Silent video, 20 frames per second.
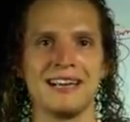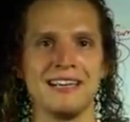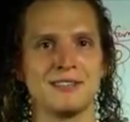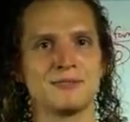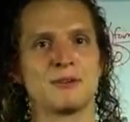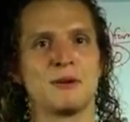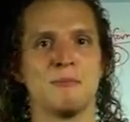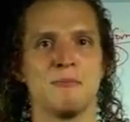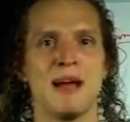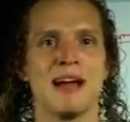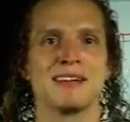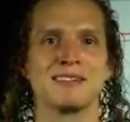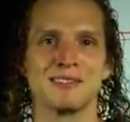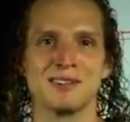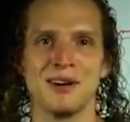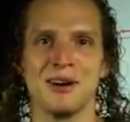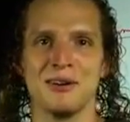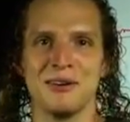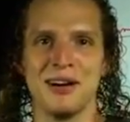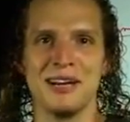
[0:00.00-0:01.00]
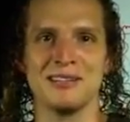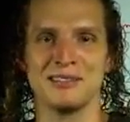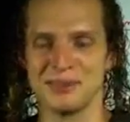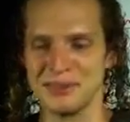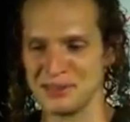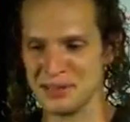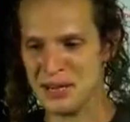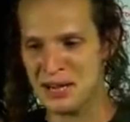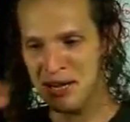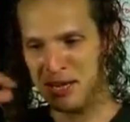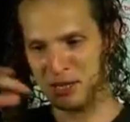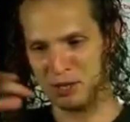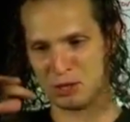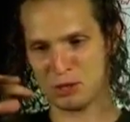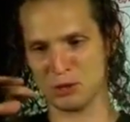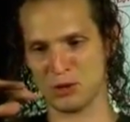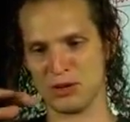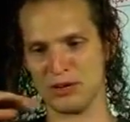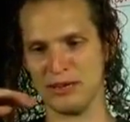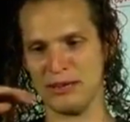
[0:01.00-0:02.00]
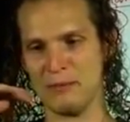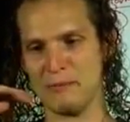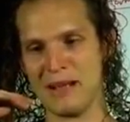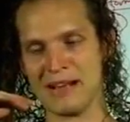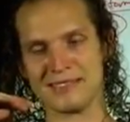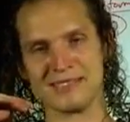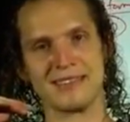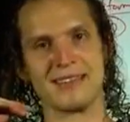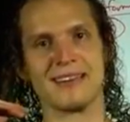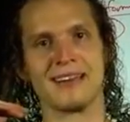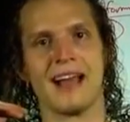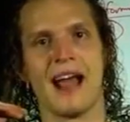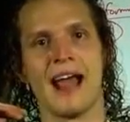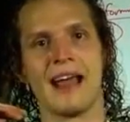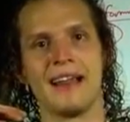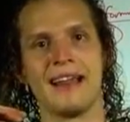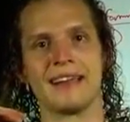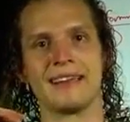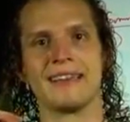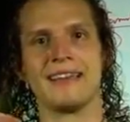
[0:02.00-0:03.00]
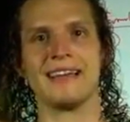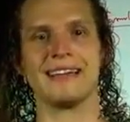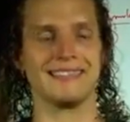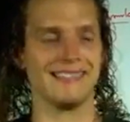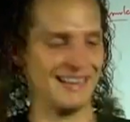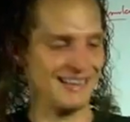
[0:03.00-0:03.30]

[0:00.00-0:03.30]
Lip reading: He's from Mexico, right? So he's a short little Mexican guy like this.